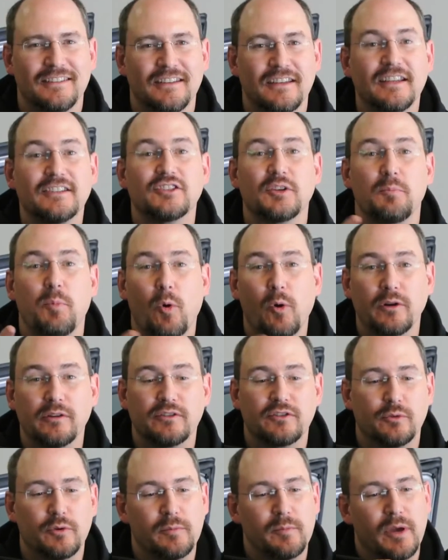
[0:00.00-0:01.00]
It's important
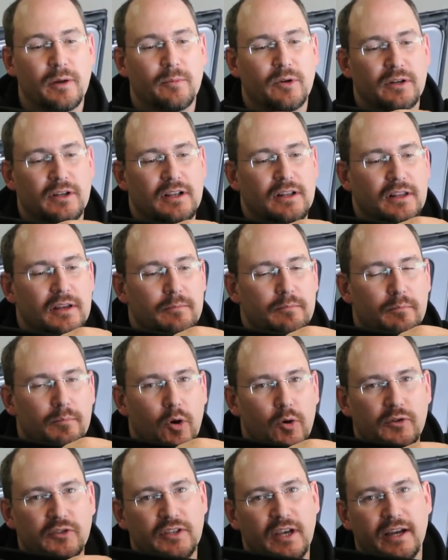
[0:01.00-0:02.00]
to remember to clip
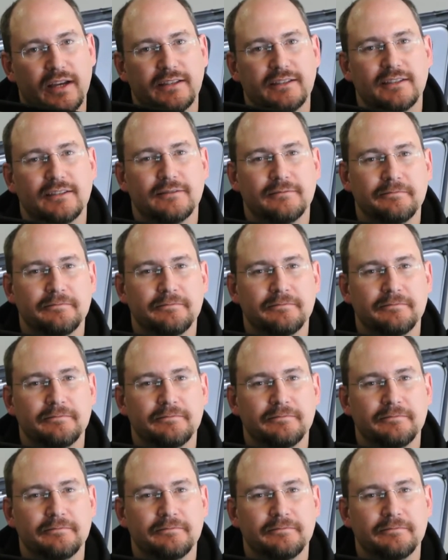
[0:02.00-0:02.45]
both sides.